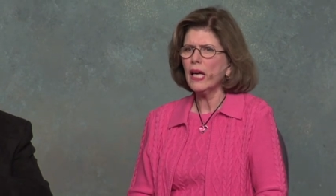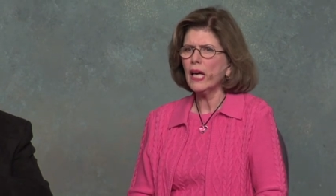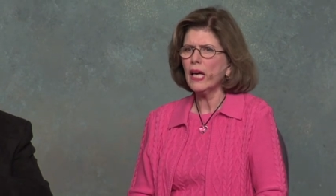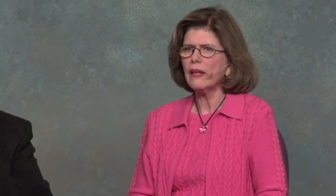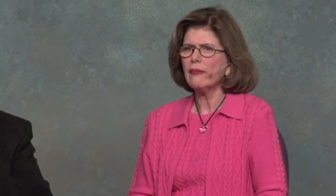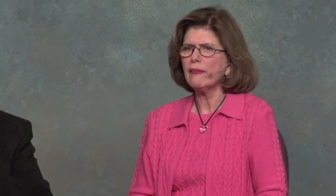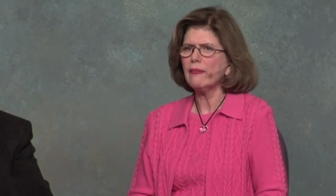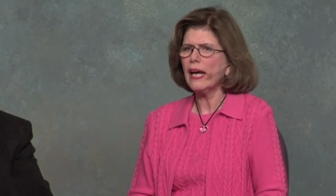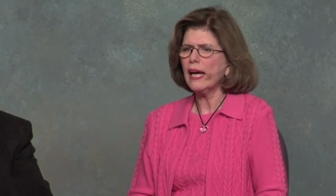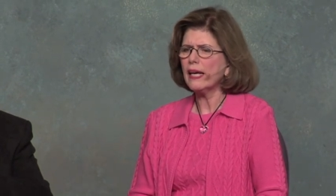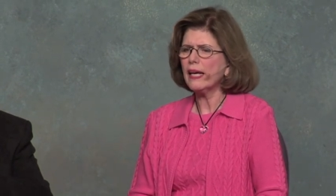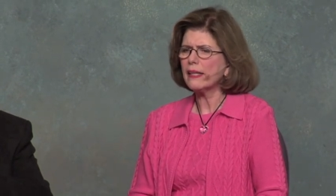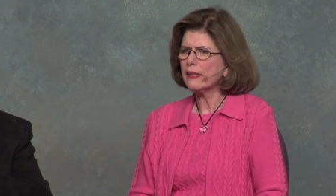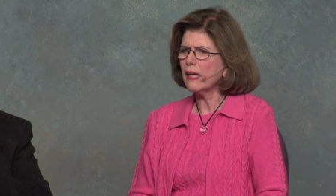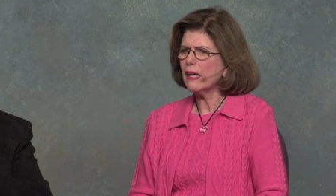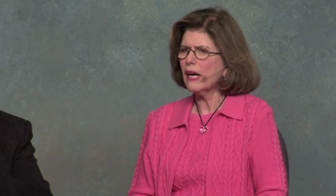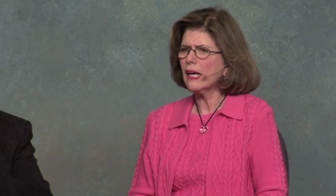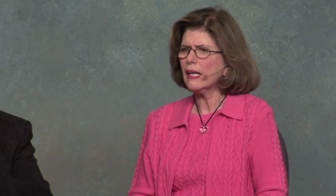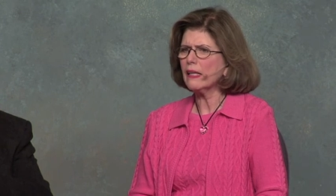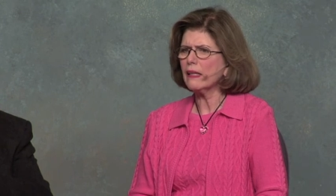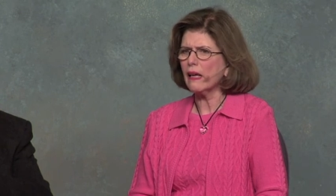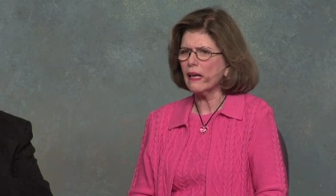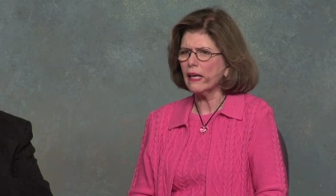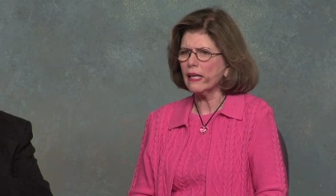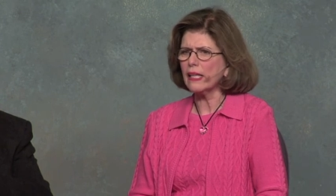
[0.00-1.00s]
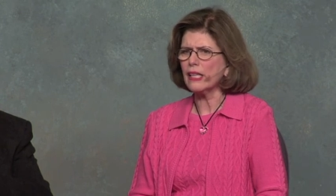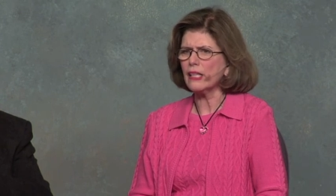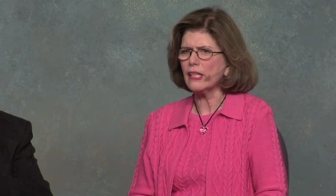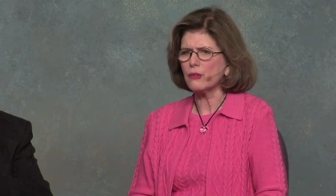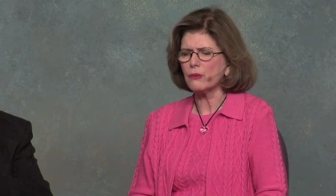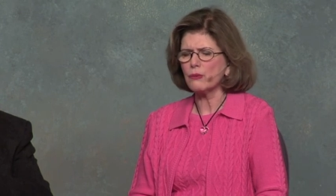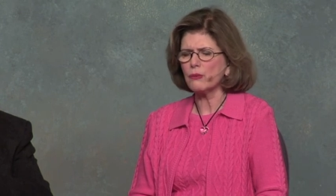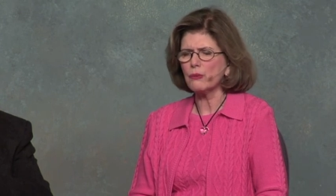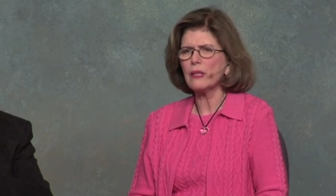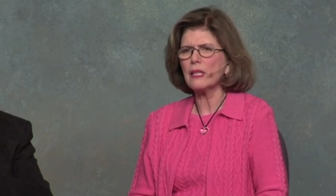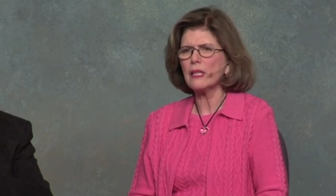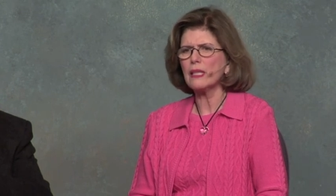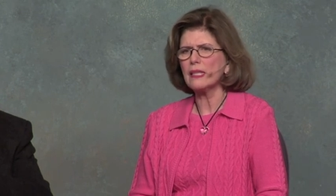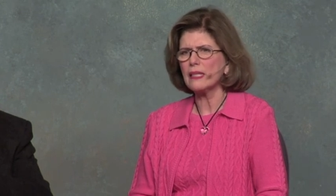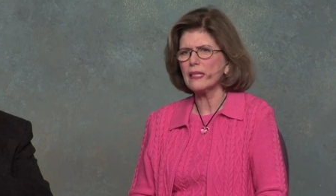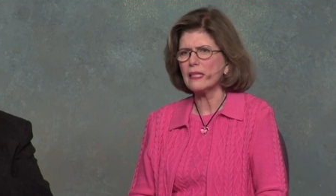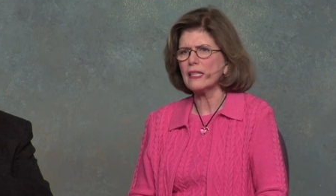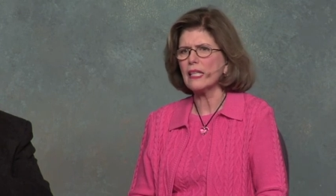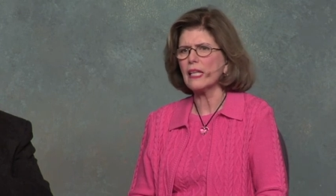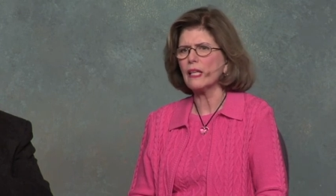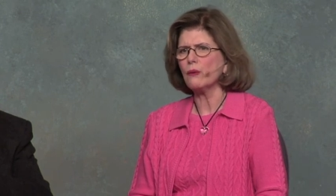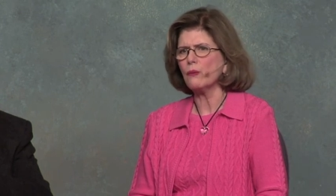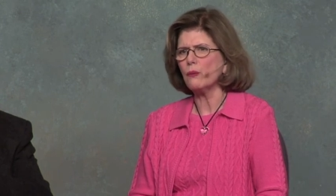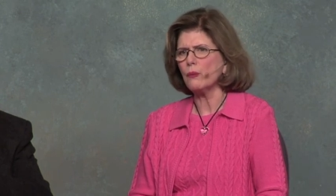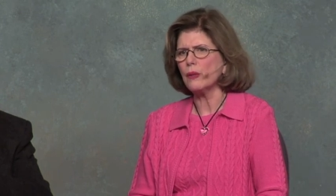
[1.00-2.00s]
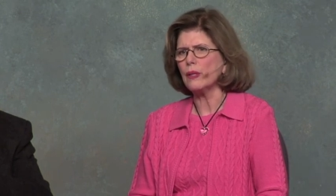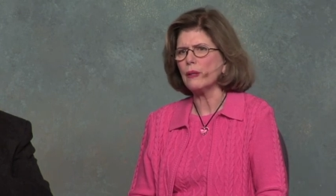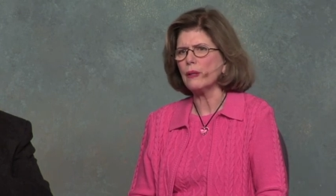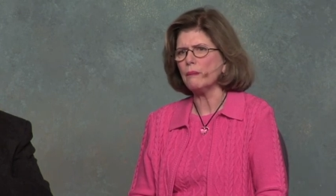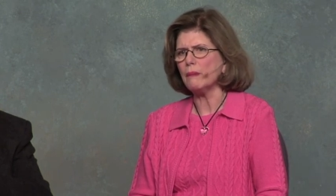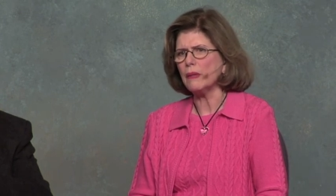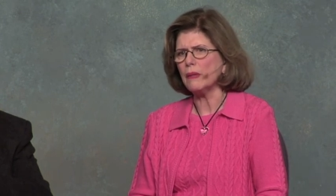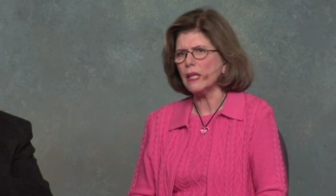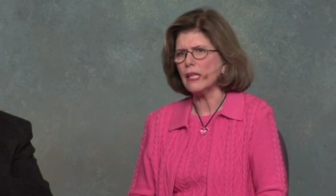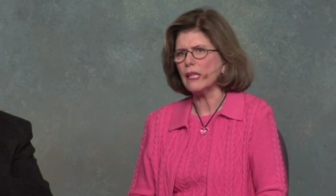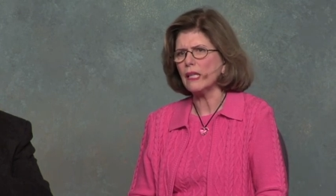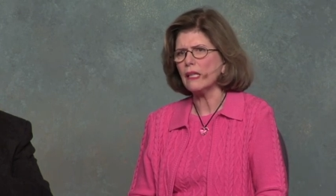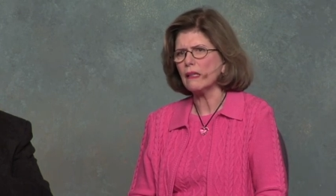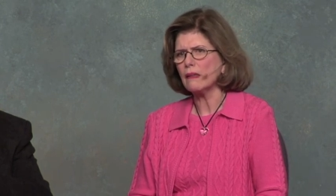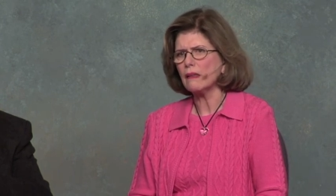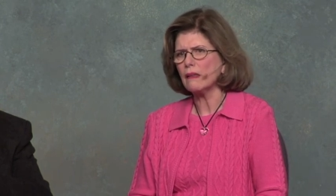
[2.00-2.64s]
And that guideline has really stayed with me.